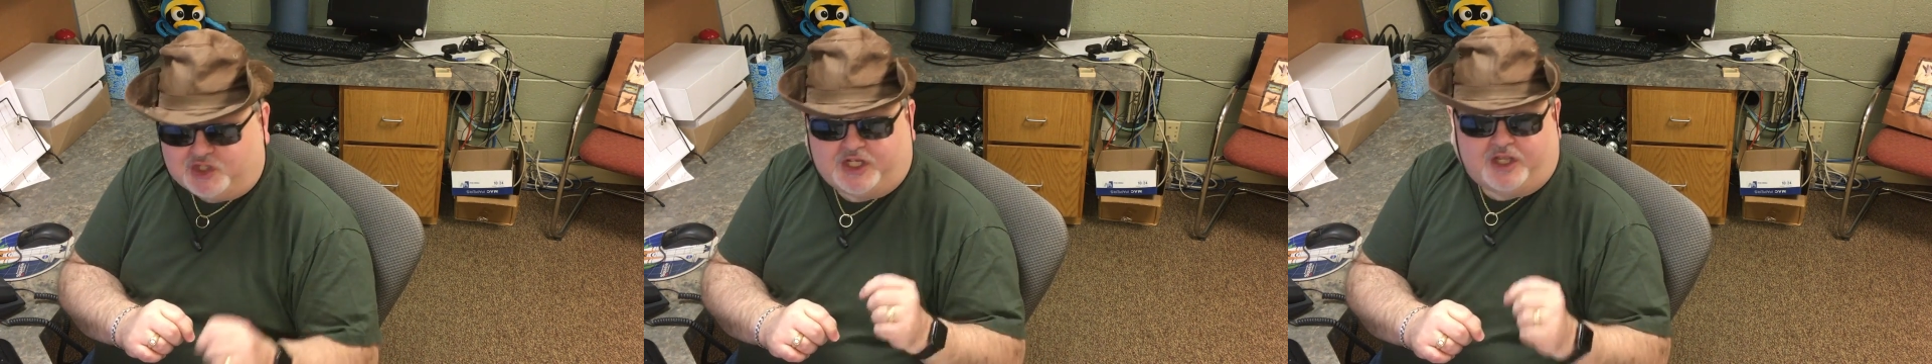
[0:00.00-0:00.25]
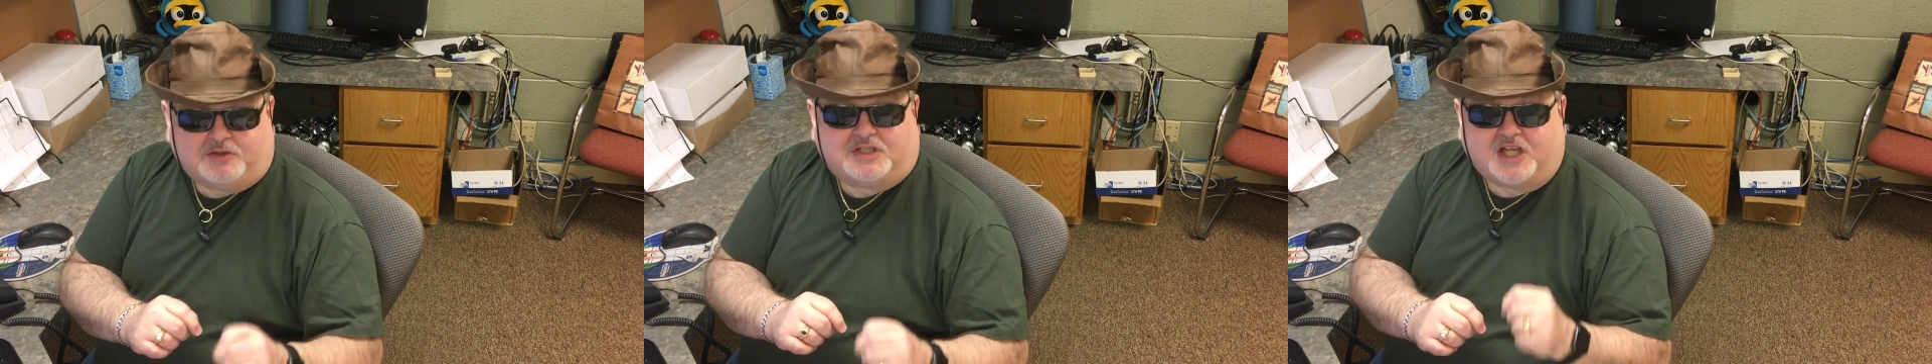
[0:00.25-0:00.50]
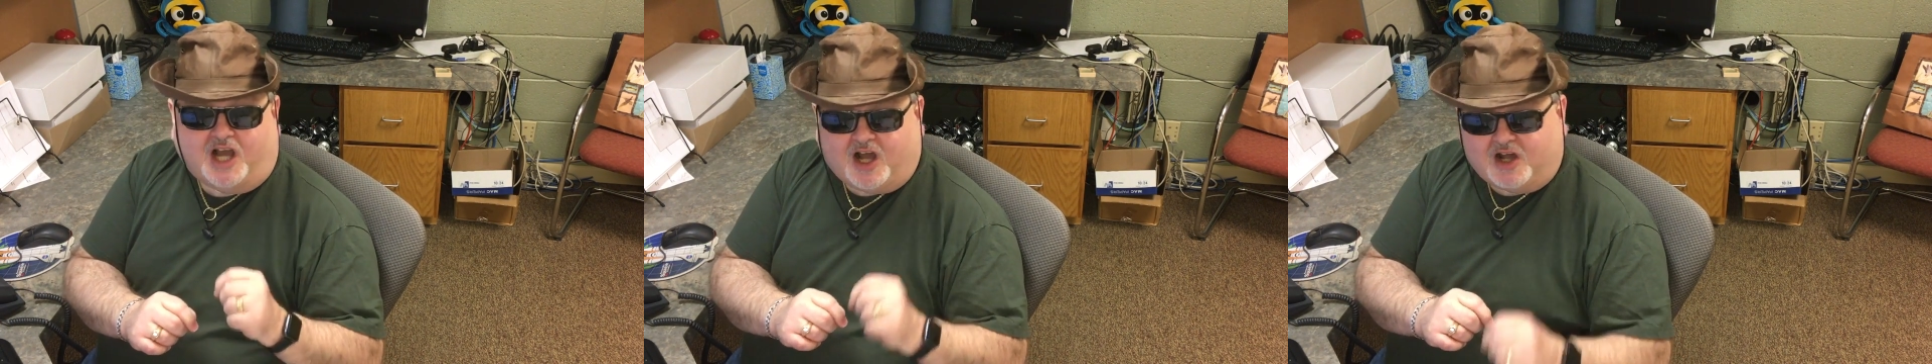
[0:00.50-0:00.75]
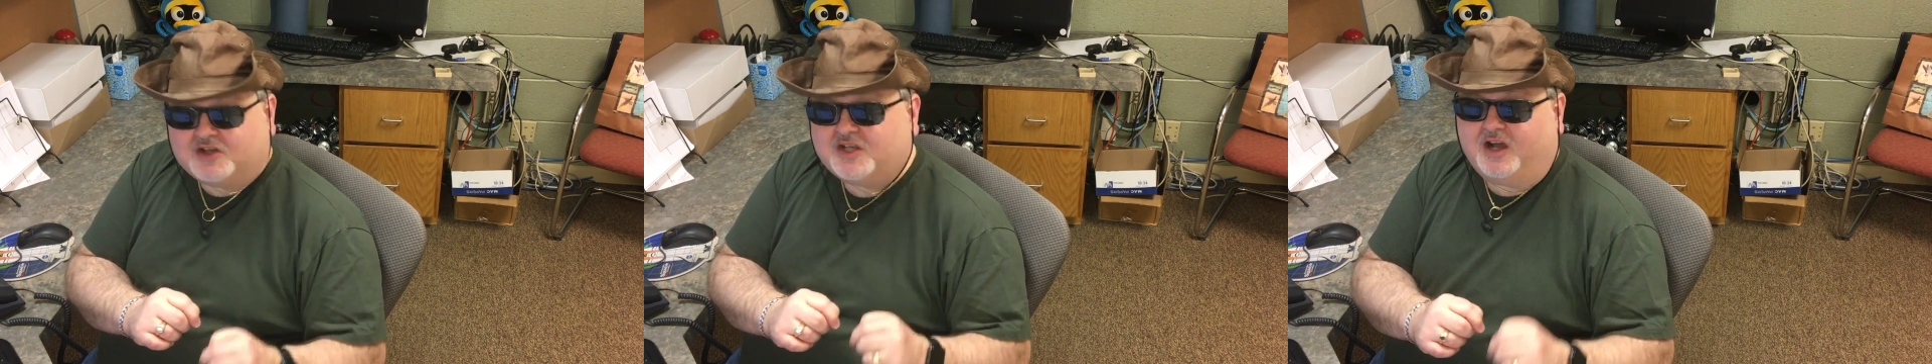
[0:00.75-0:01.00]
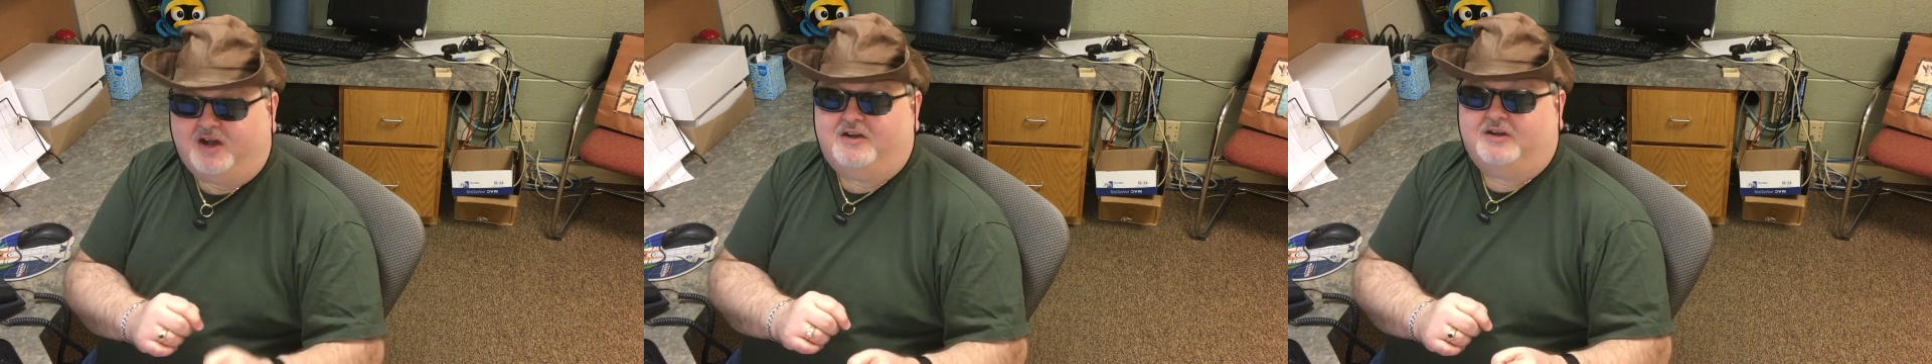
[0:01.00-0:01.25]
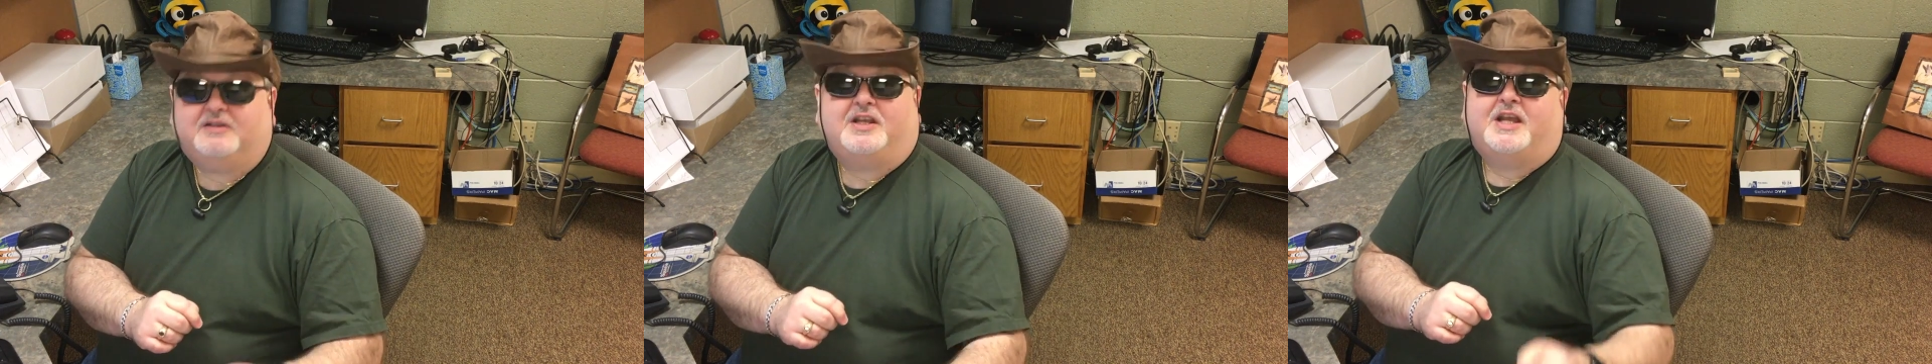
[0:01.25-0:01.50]
She goes to Hong
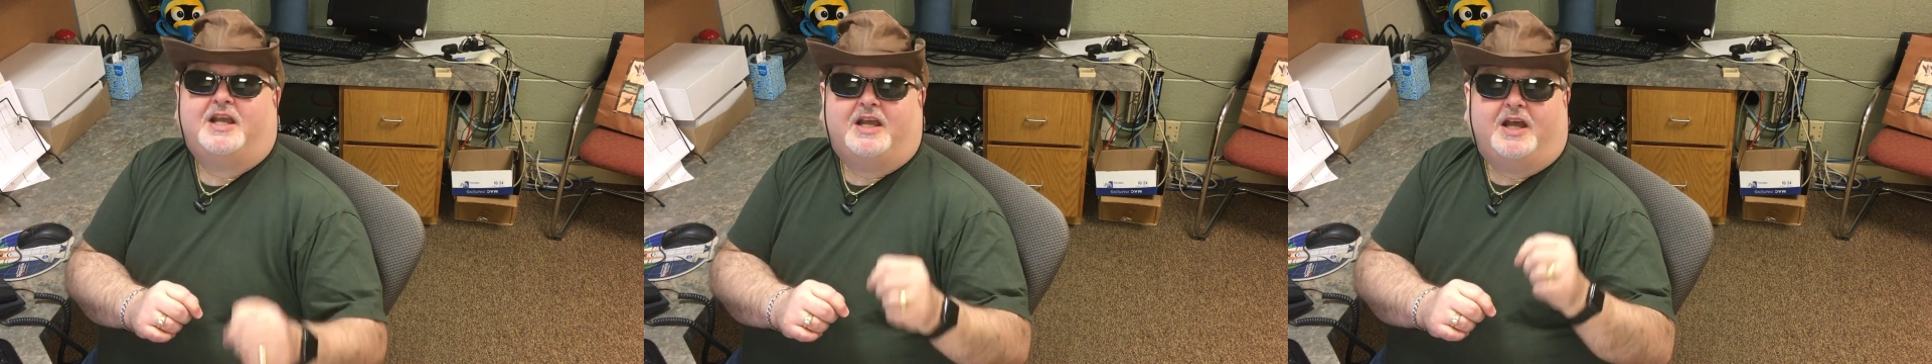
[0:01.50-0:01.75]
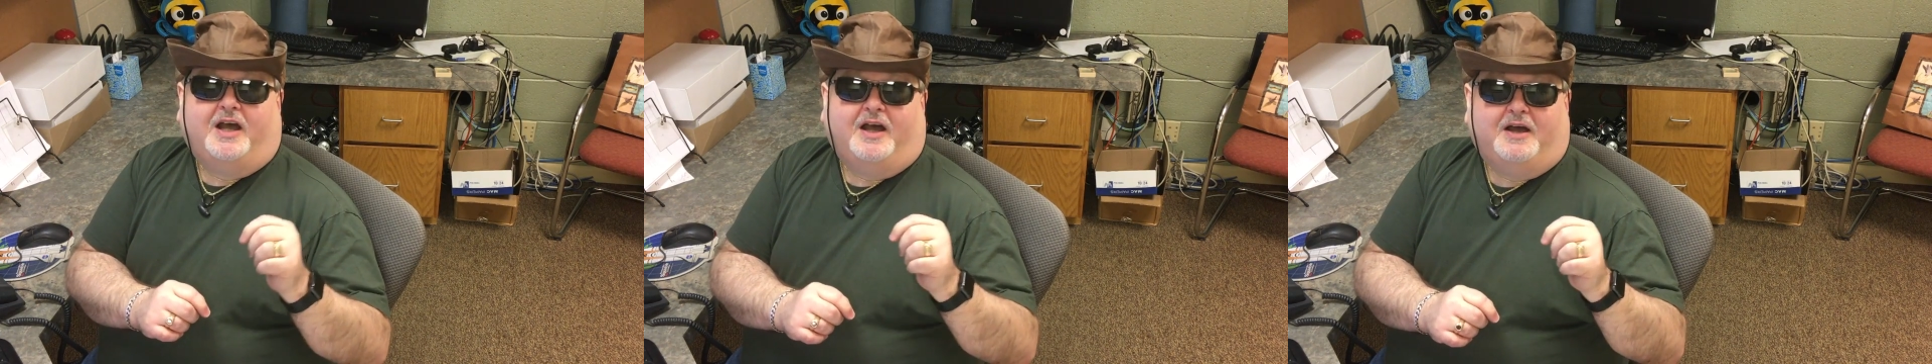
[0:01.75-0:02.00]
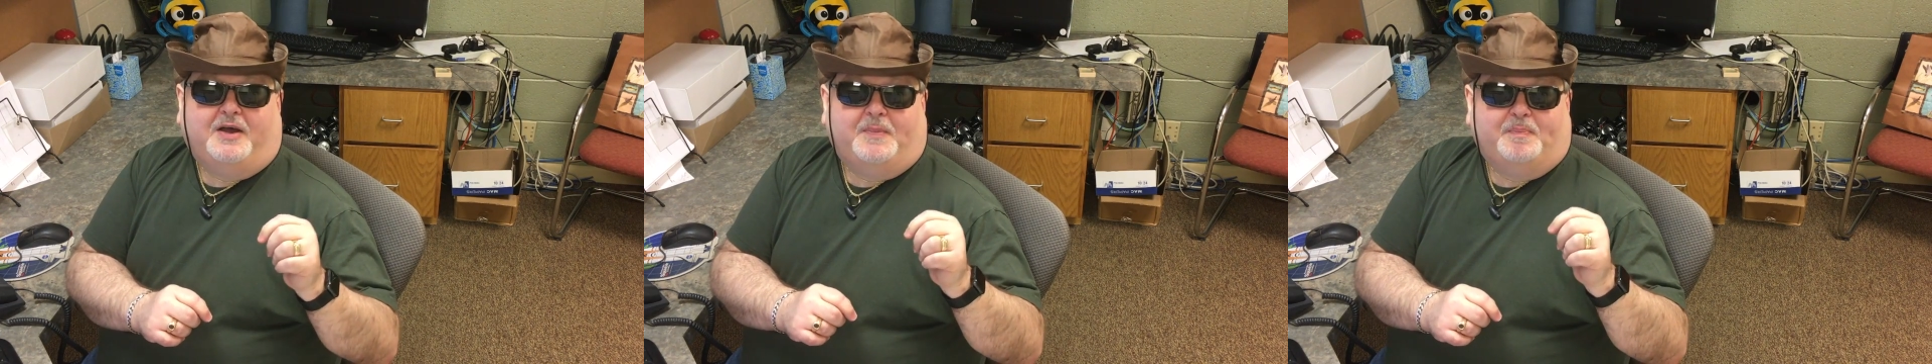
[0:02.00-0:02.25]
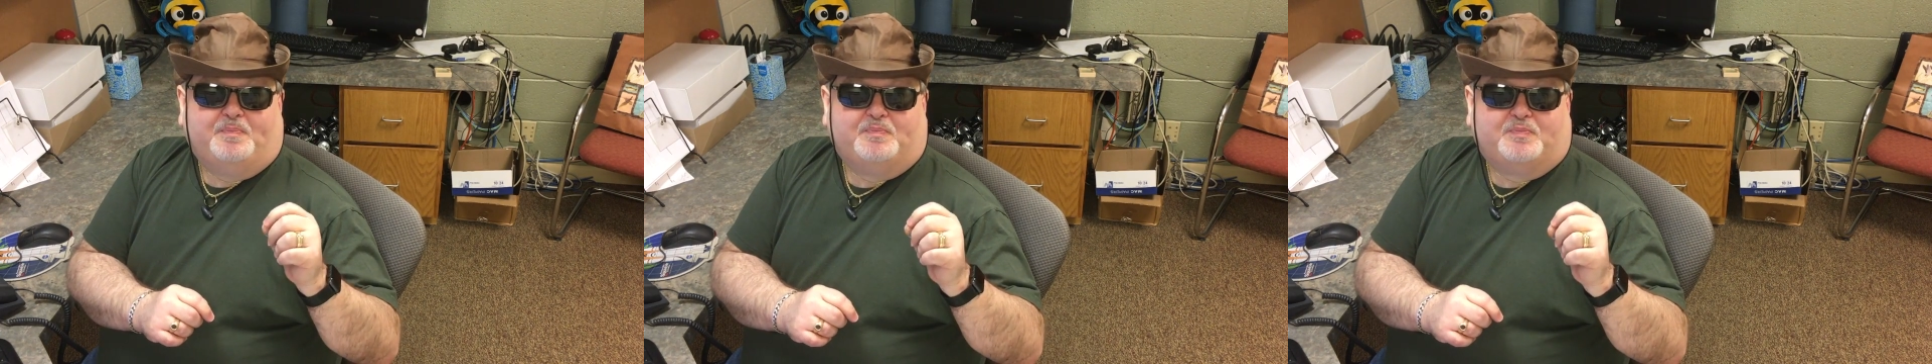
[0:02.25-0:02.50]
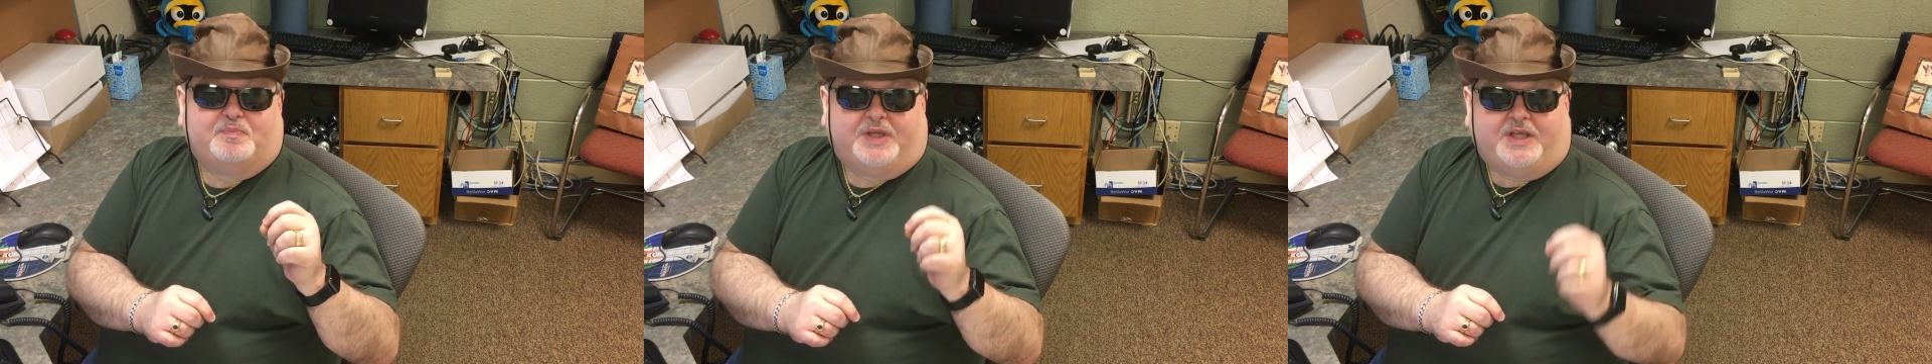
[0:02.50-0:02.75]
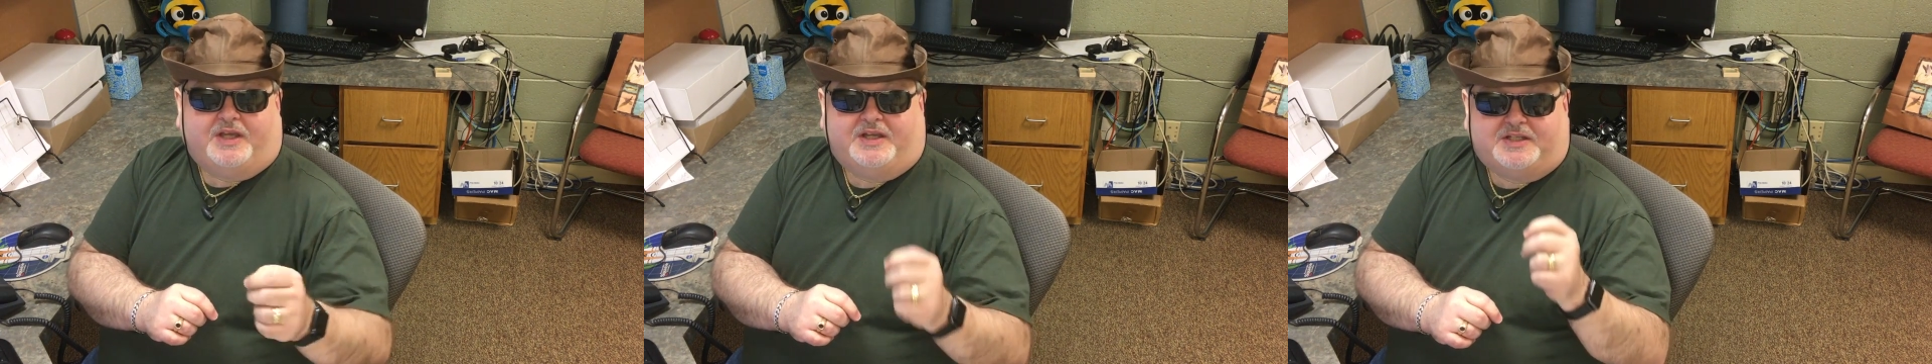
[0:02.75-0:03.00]
Kong
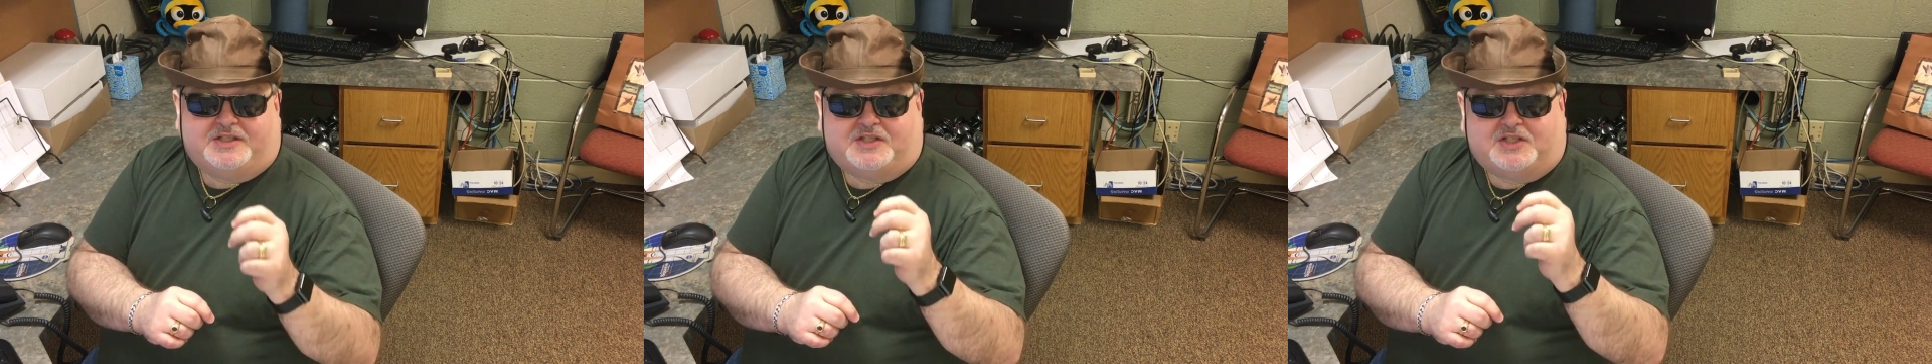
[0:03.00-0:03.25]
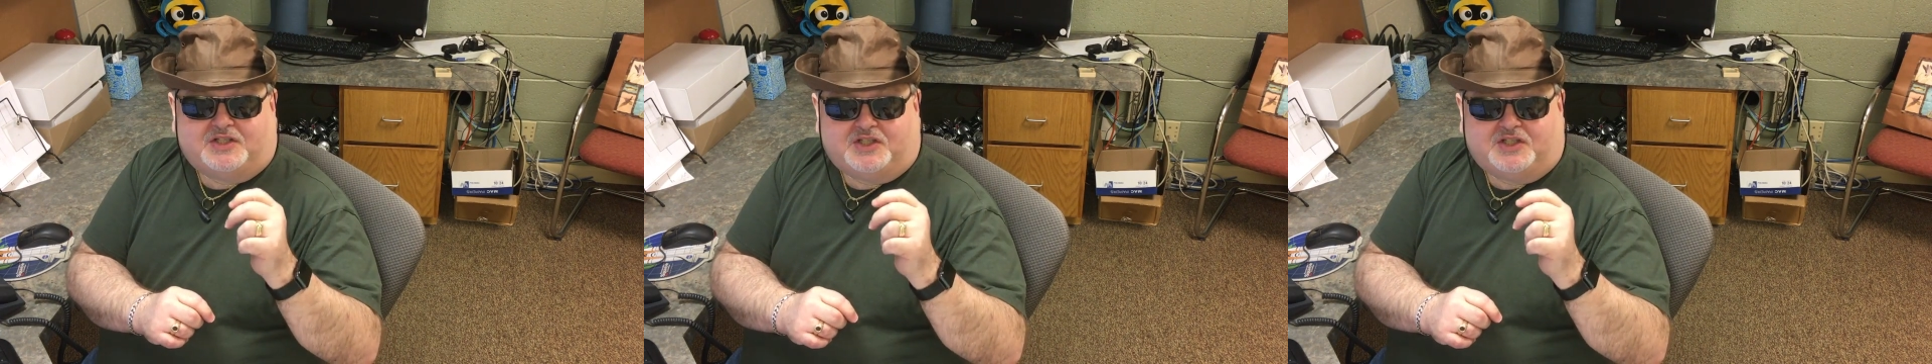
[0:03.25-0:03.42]
because